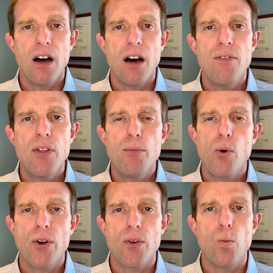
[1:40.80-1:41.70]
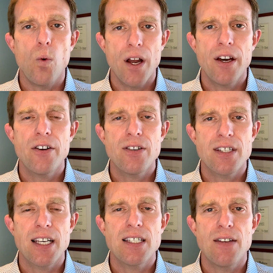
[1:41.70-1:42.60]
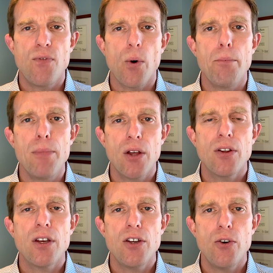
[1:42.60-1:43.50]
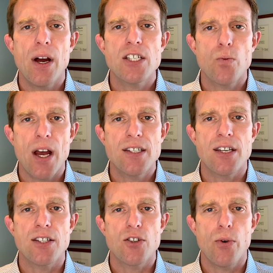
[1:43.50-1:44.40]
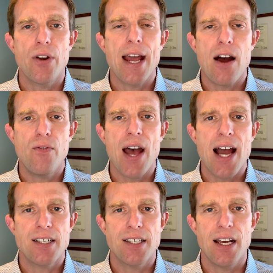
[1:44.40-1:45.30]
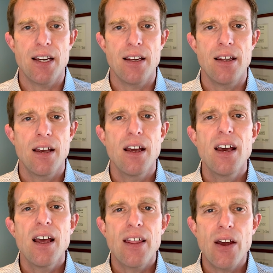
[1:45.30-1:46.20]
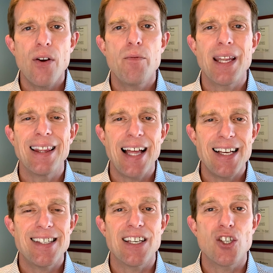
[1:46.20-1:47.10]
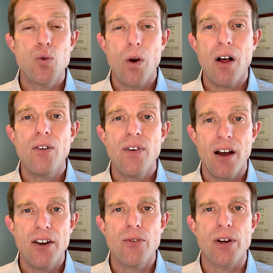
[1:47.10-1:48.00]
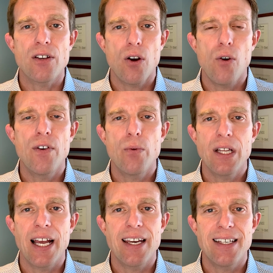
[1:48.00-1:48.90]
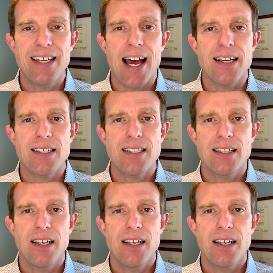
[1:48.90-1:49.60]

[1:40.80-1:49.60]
Of the more than one hundred sixty-four million U S residents who are now vaccinated, there have been less than twelve hundred COVID-related deaths.